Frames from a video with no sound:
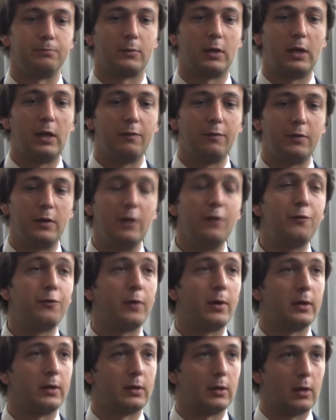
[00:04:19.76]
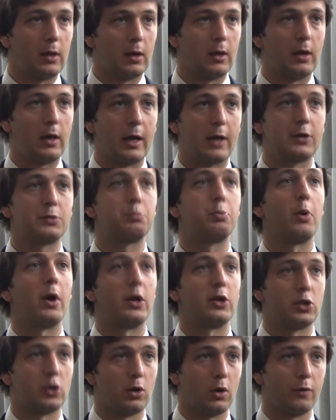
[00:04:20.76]
give different
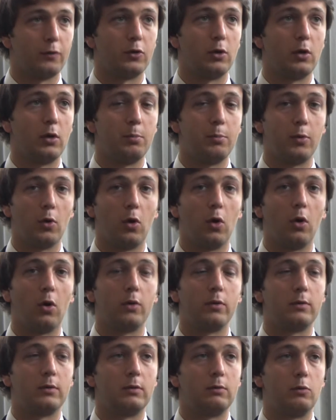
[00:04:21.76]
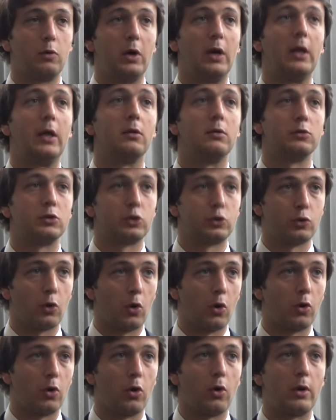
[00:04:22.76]
expression of the Nebbiolo, really
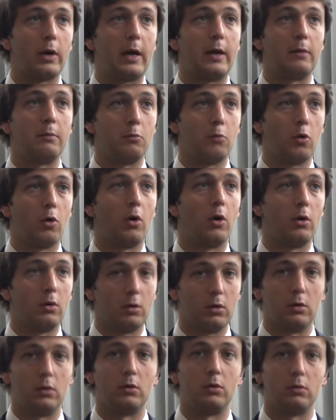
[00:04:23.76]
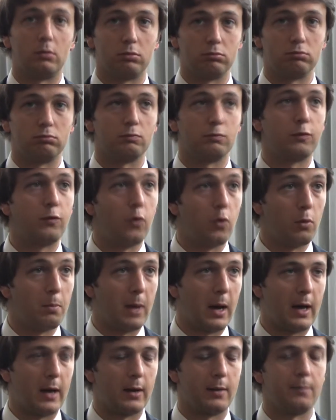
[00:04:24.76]
stronger and more full
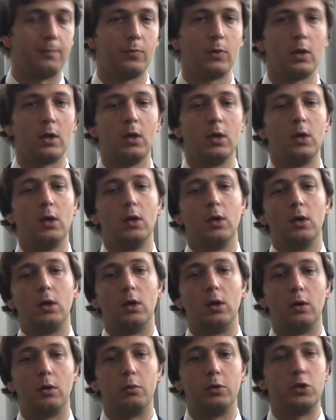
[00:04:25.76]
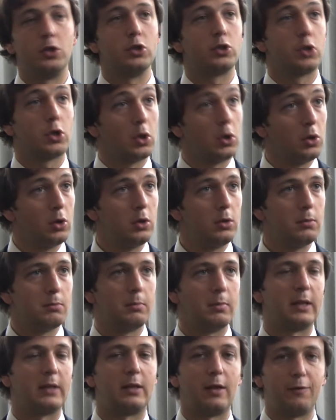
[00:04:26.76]
body, which is good,
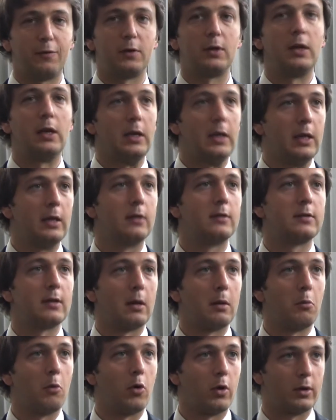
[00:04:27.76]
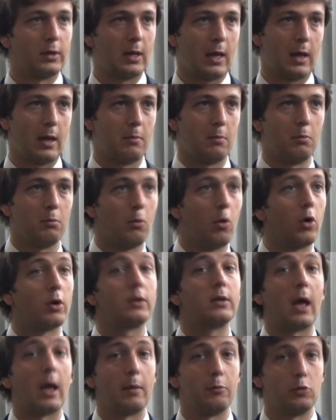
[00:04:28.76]
but definitely needs some more
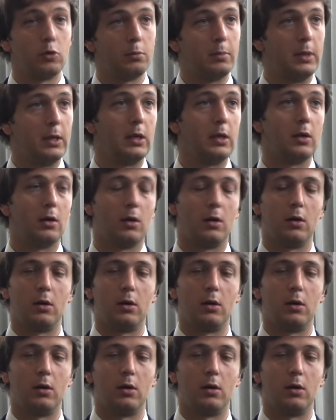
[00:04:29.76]
time to be